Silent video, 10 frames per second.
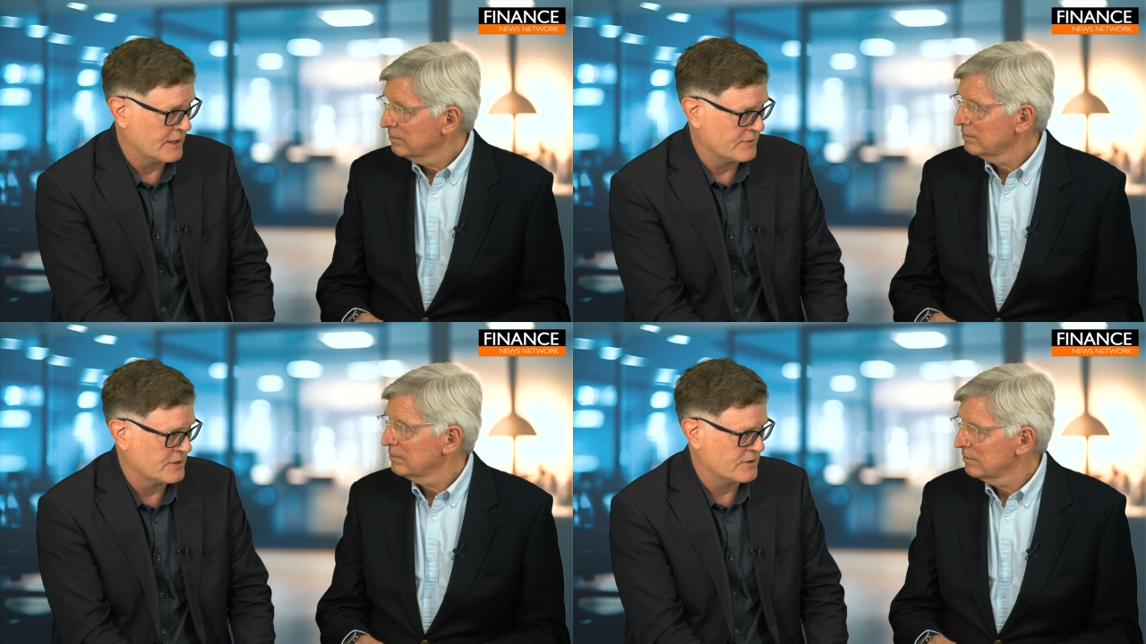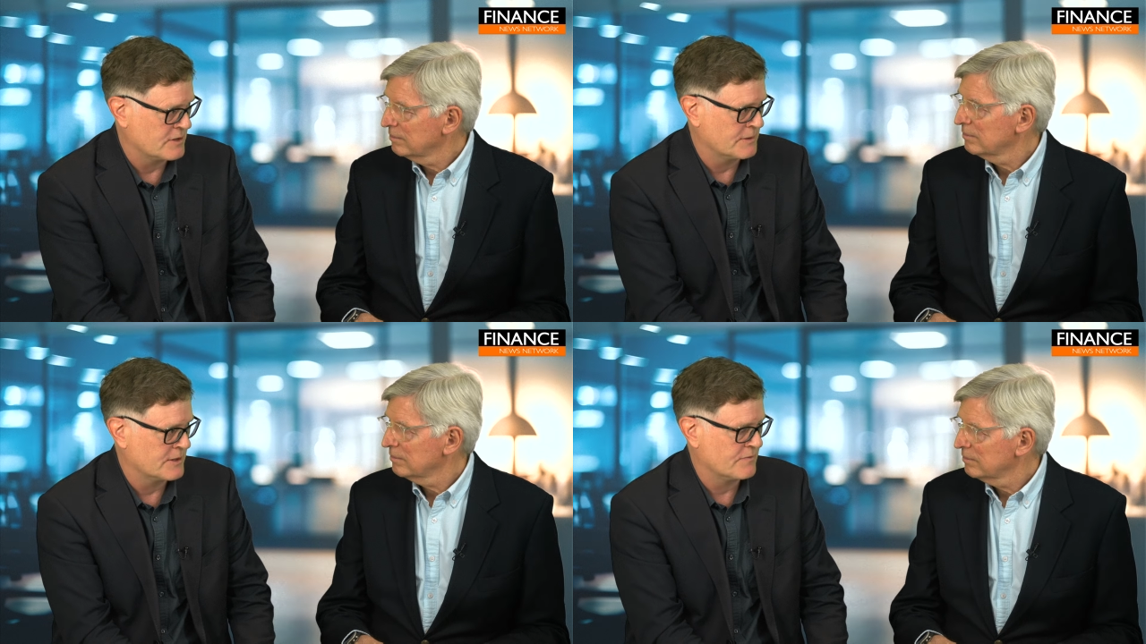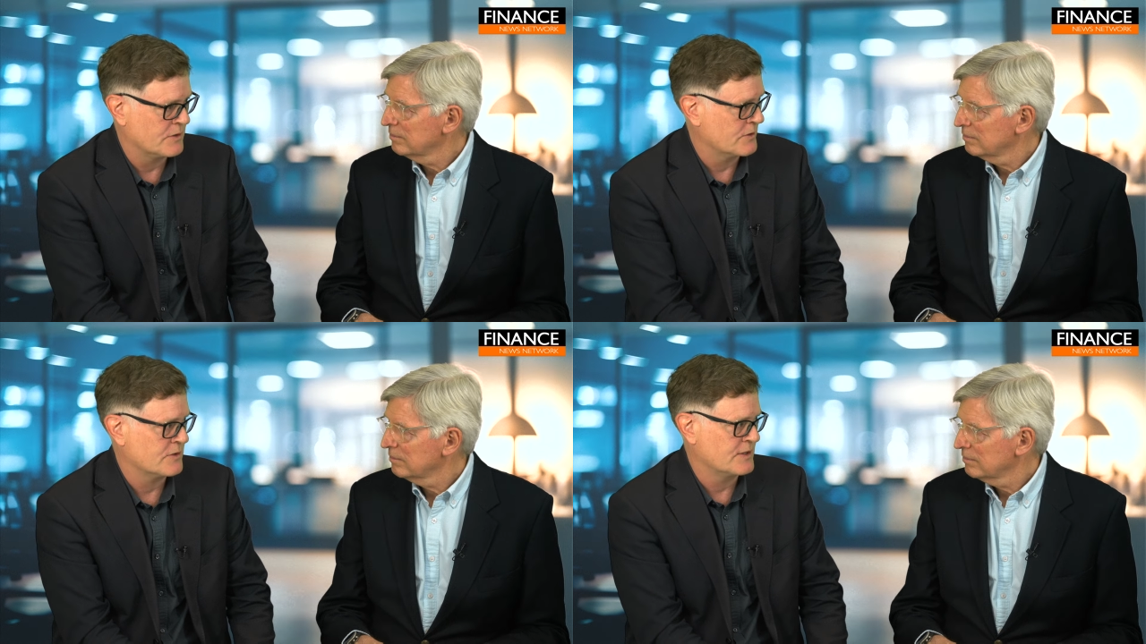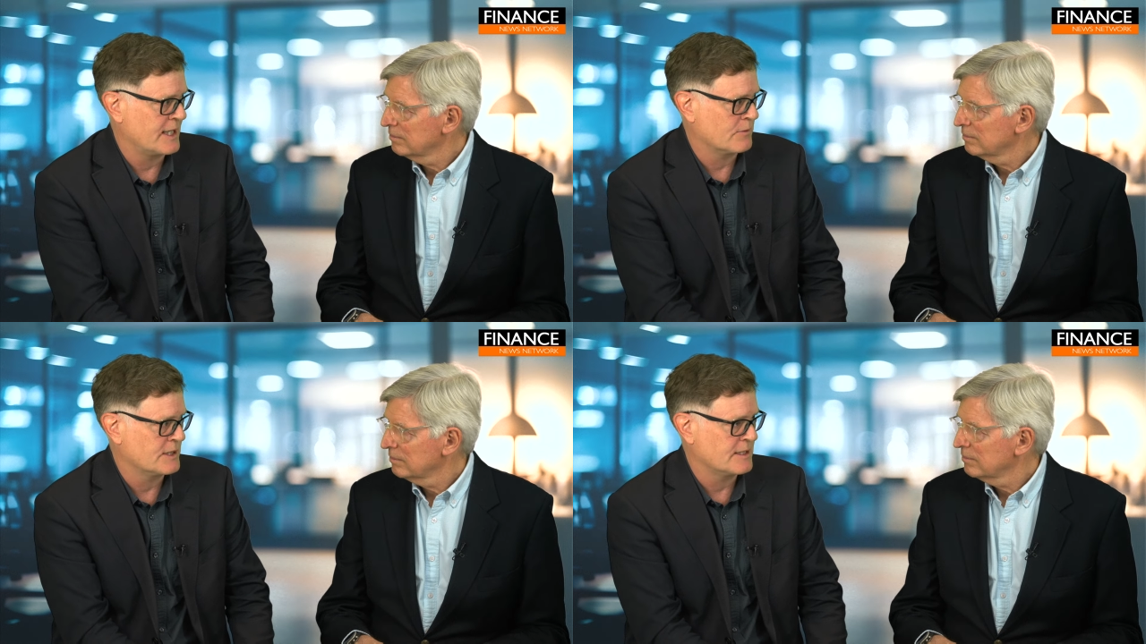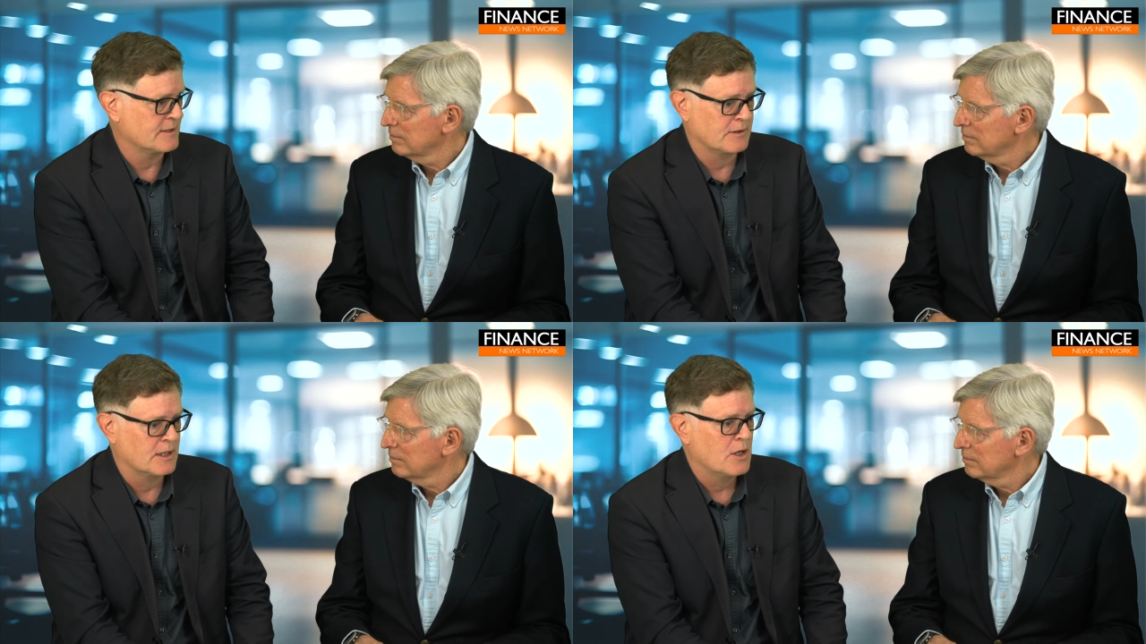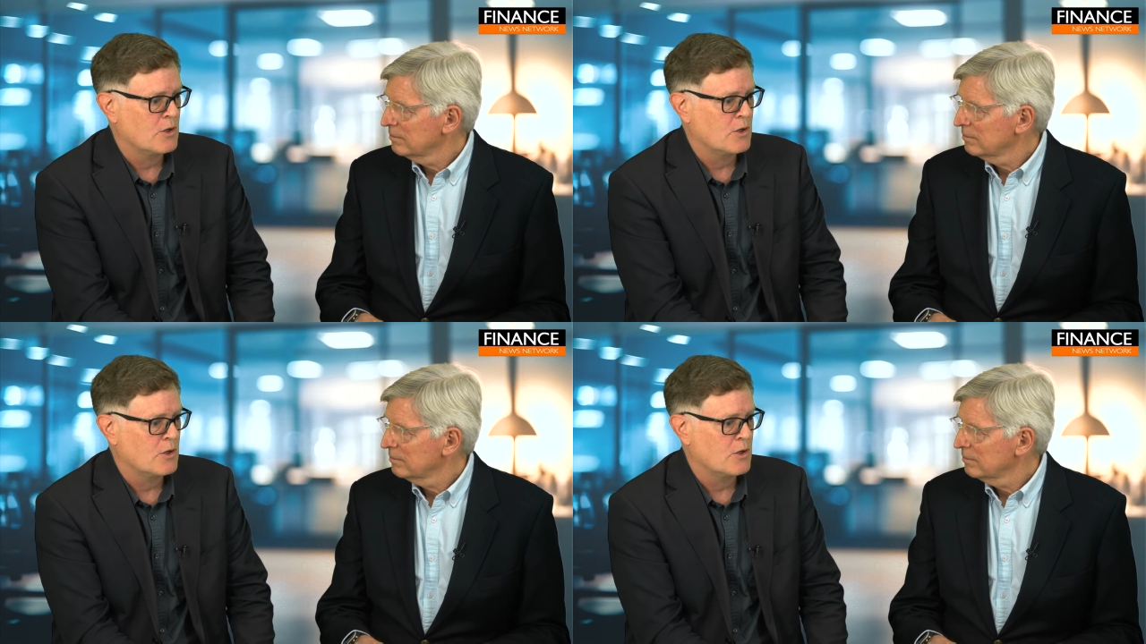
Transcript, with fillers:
Speaker 1: those instruments versus equities and